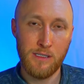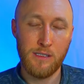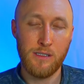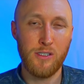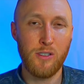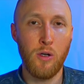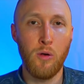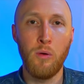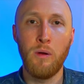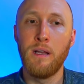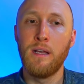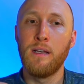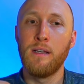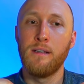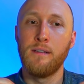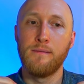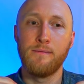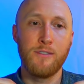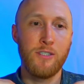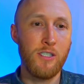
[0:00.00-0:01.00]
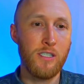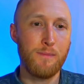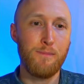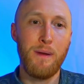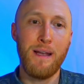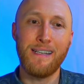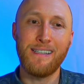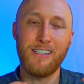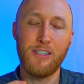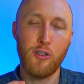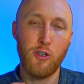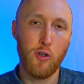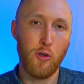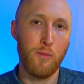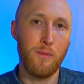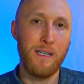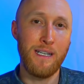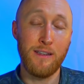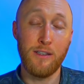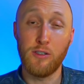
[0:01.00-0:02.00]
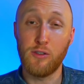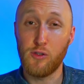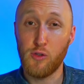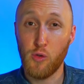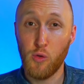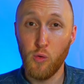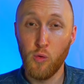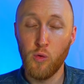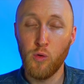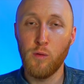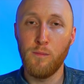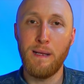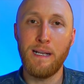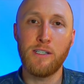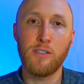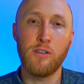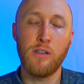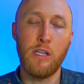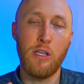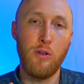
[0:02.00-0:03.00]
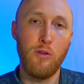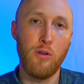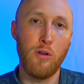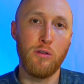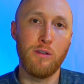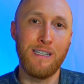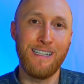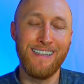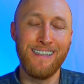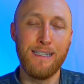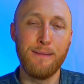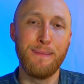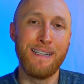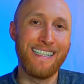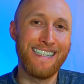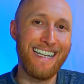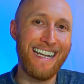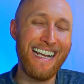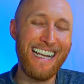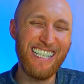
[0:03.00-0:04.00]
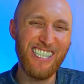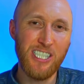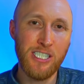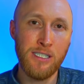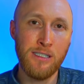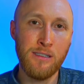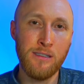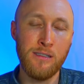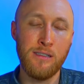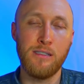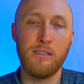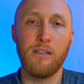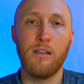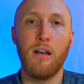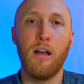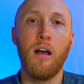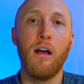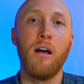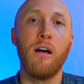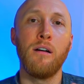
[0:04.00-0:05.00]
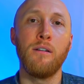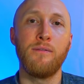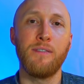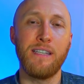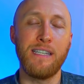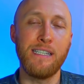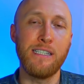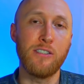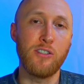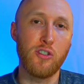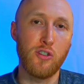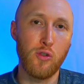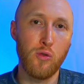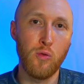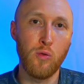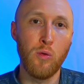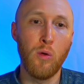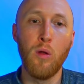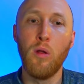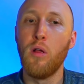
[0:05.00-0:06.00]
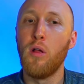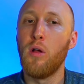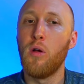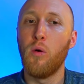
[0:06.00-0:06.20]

So just by determining the tool, make sure that you know the limitations of each tool,